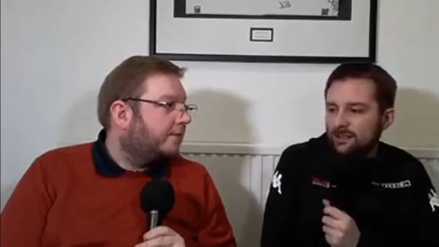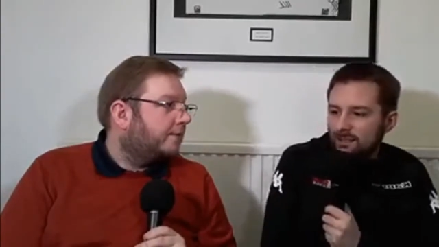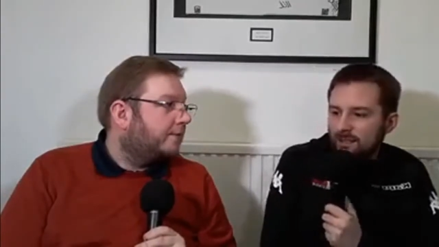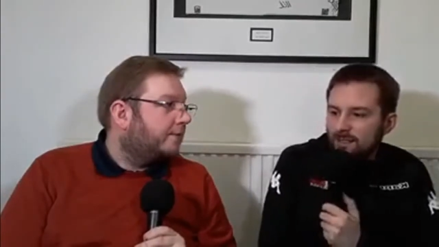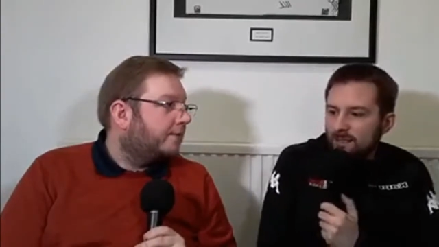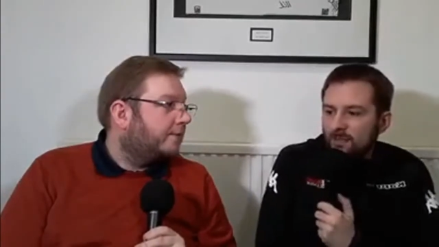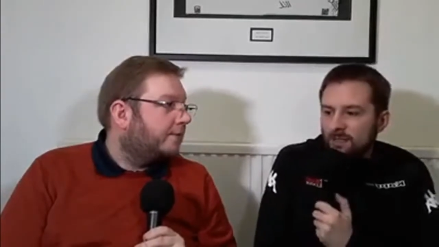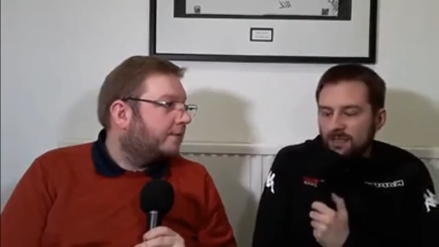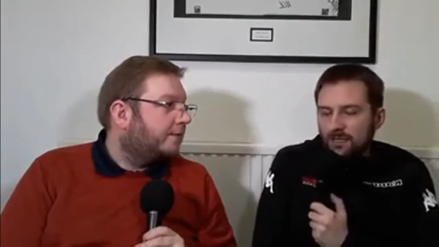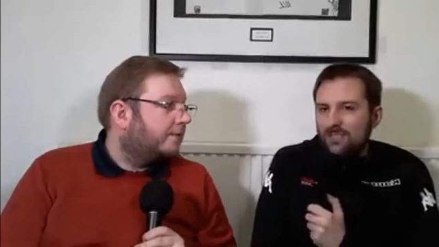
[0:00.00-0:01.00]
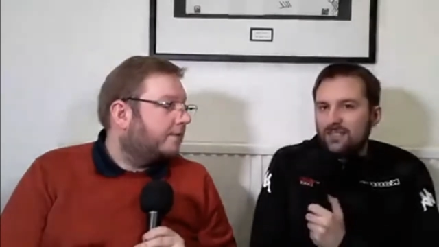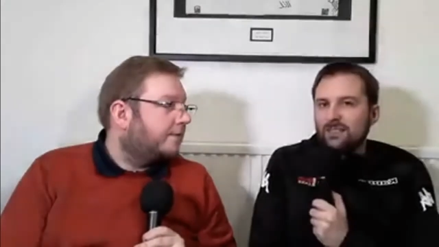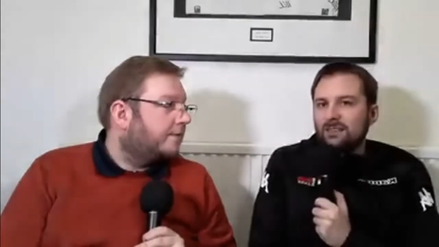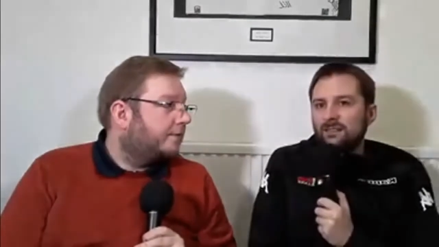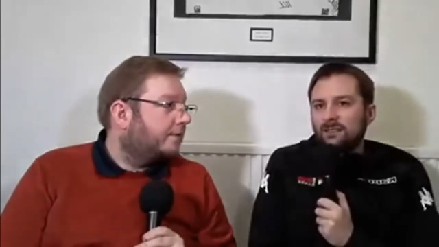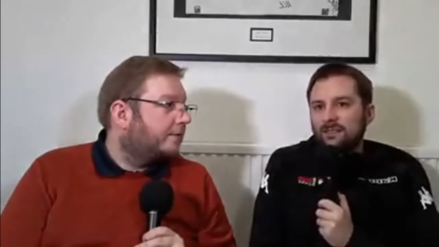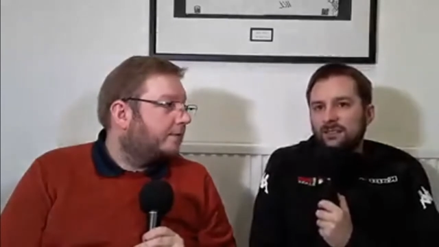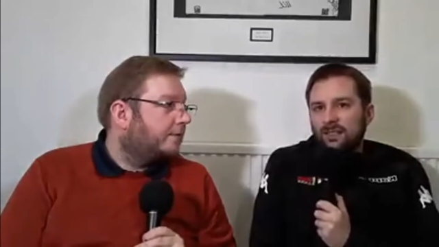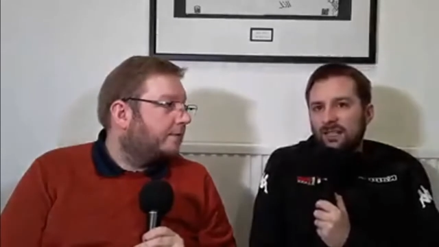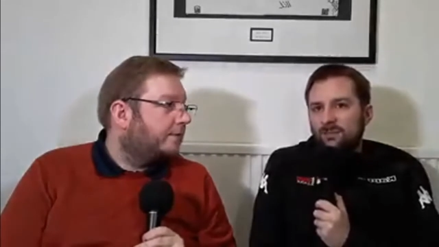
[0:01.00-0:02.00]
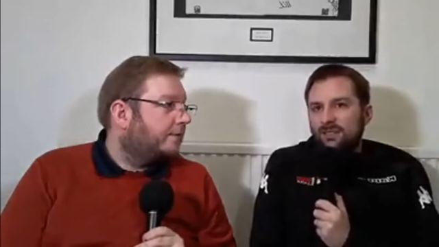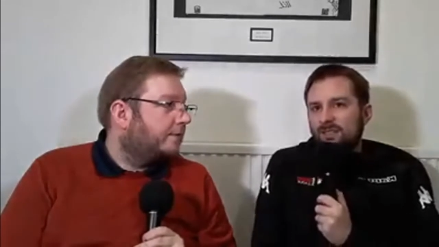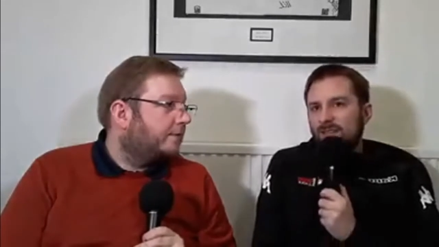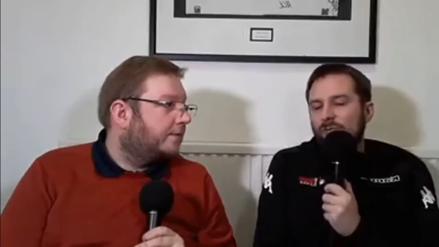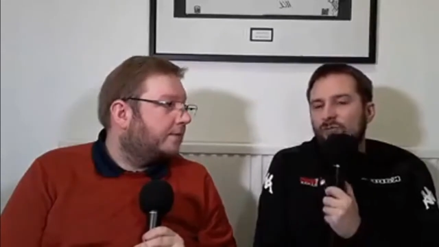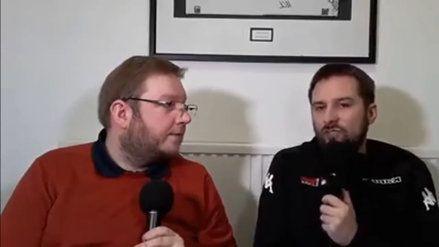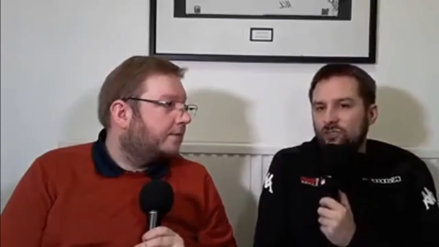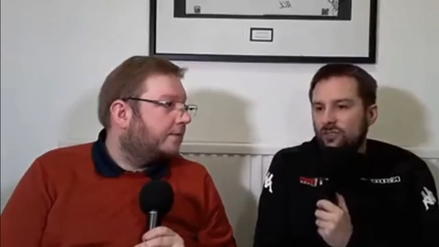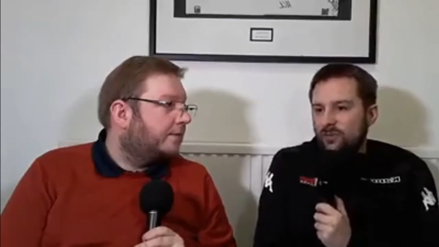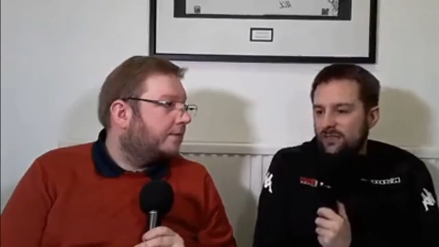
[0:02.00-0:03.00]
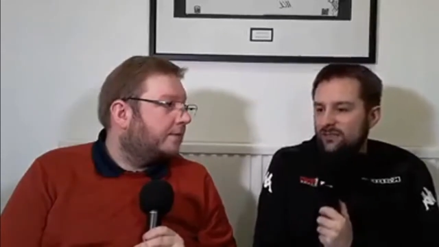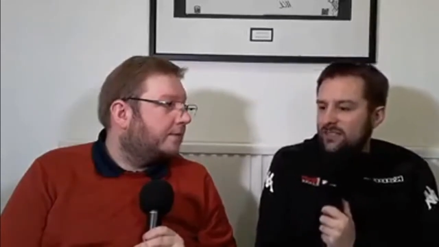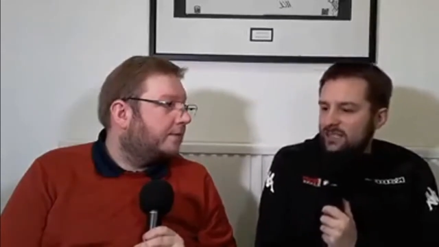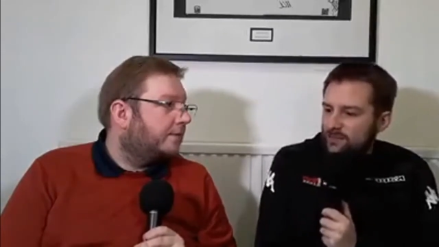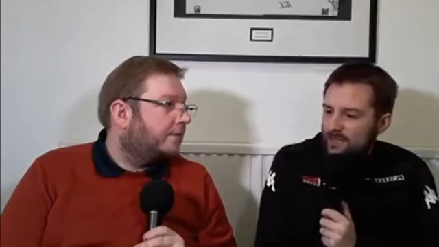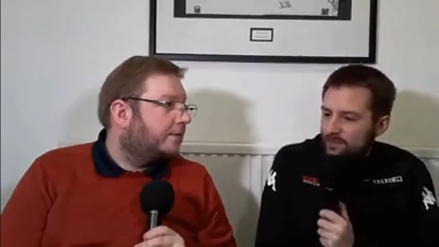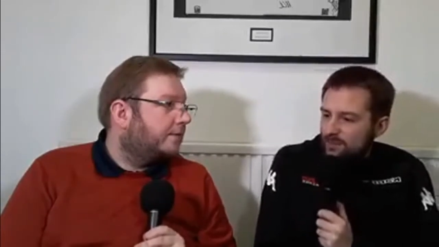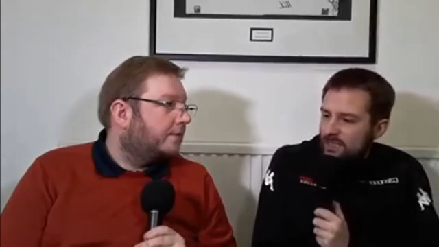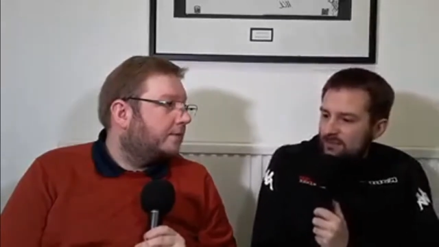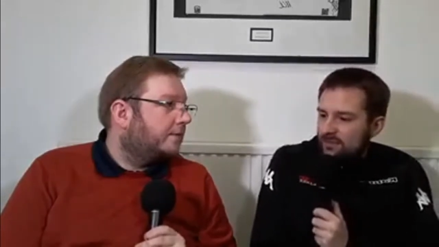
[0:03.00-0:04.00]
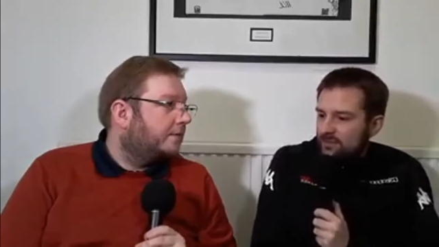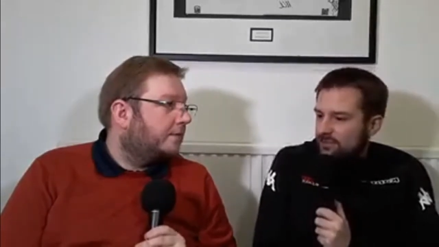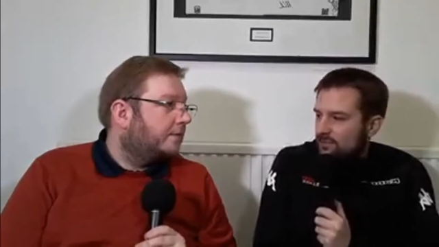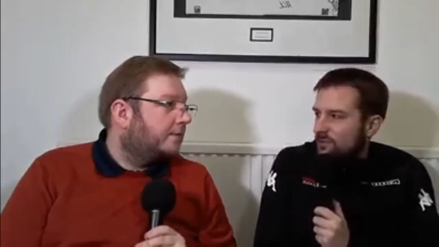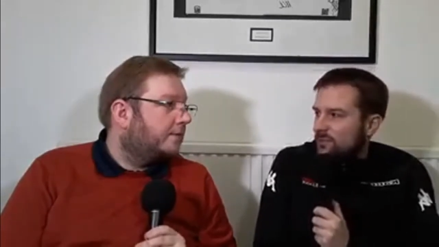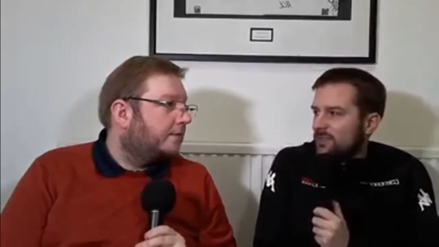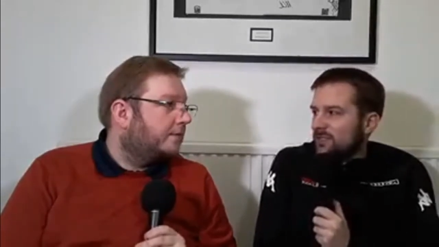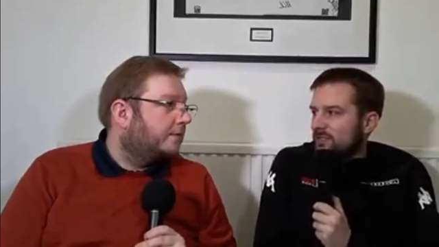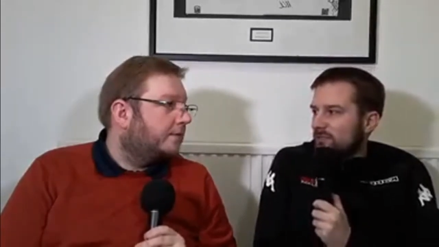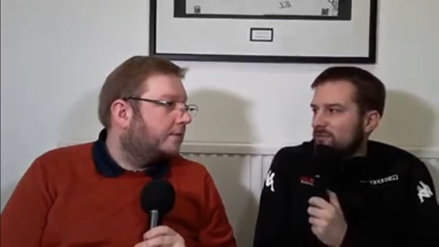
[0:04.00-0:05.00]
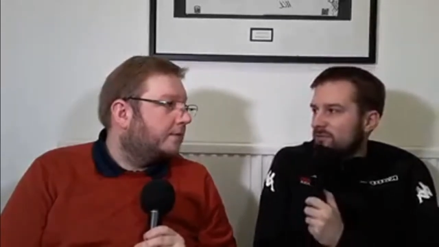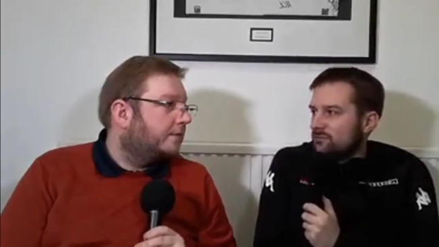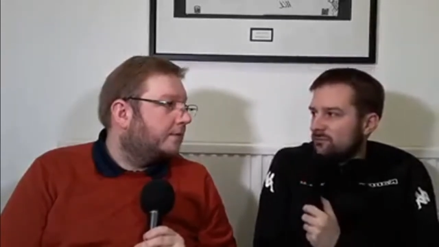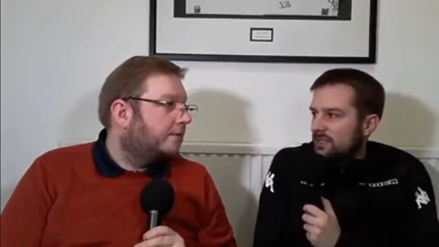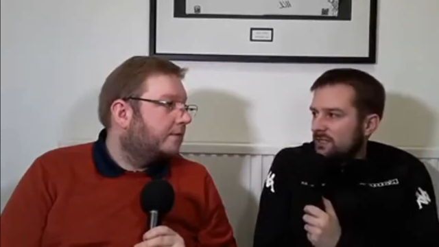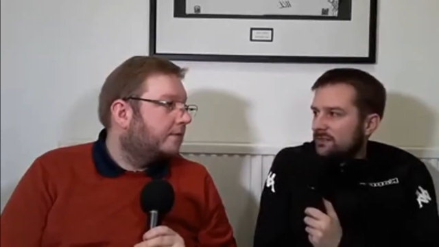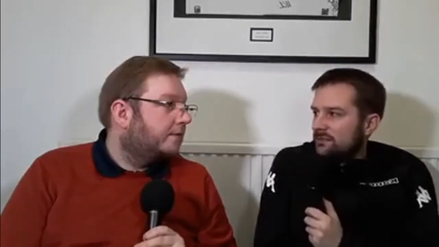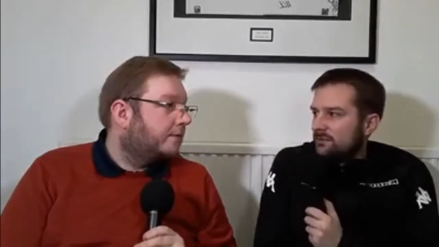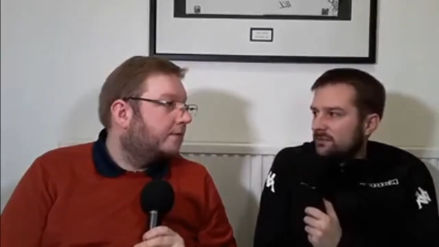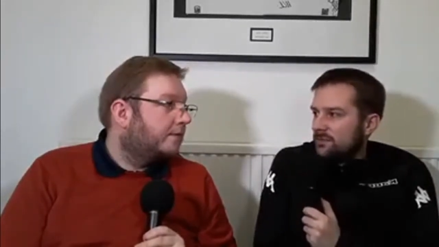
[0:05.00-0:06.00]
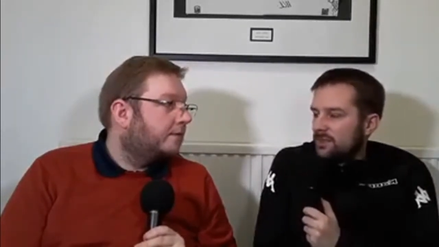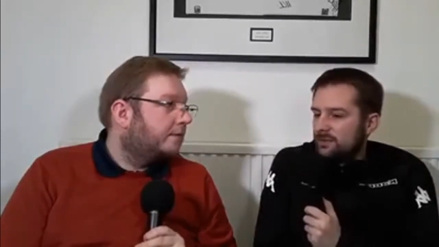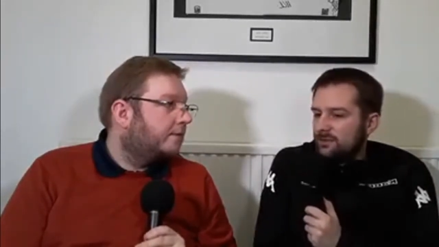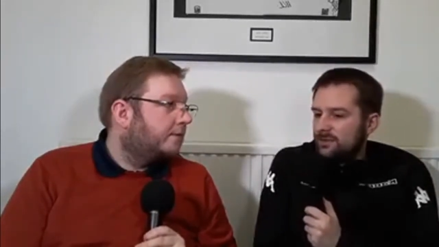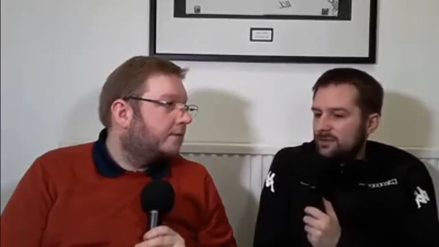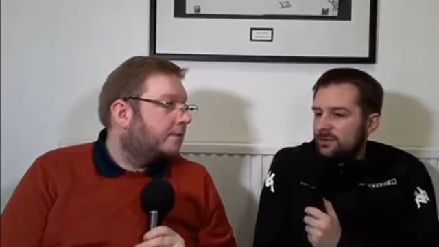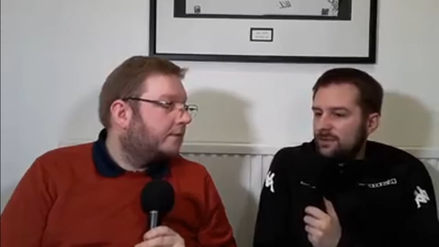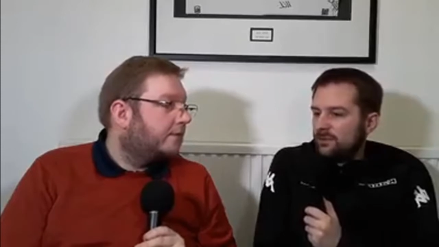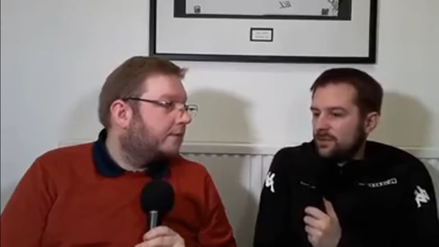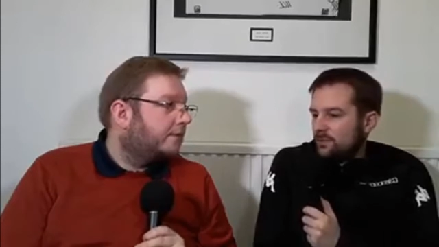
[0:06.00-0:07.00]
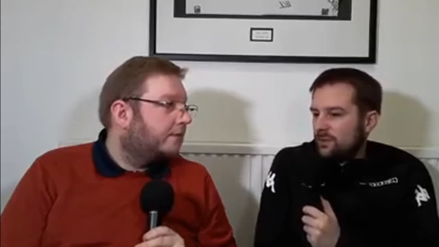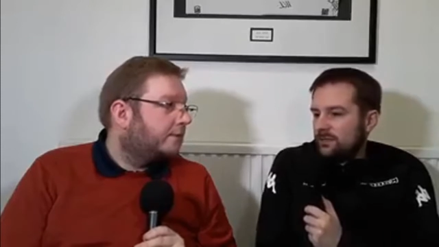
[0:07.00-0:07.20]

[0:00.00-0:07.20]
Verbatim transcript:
Speaker 1: Um, I'm still, I'm still unsure about Steve McNamara as a Super League coach as well, and whether you know,